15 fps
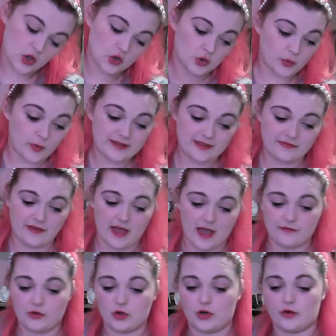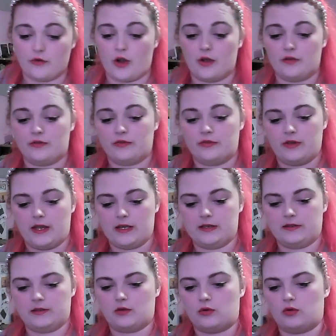€25, and it's a
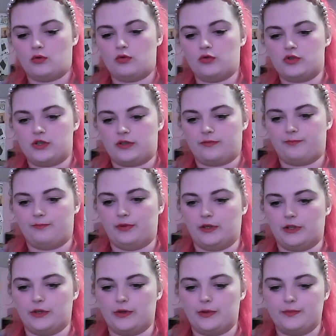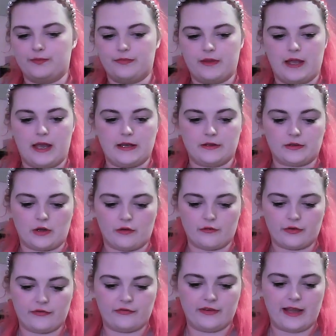gorgeous blue, and it's got
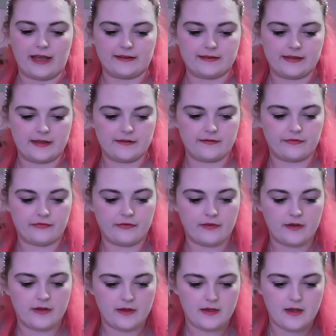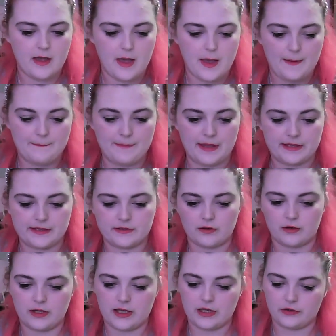reflective bits on
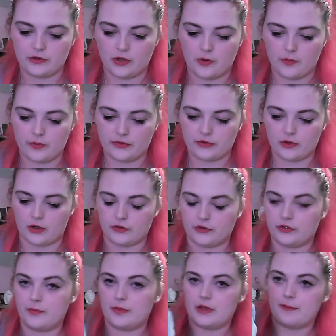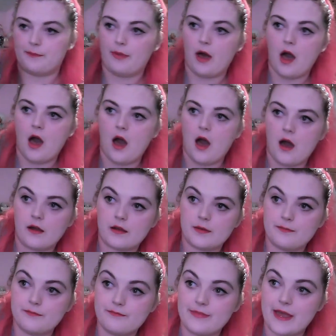it. So it's got some of the park
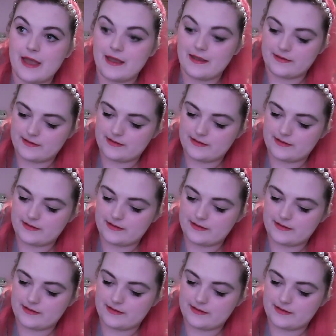bits,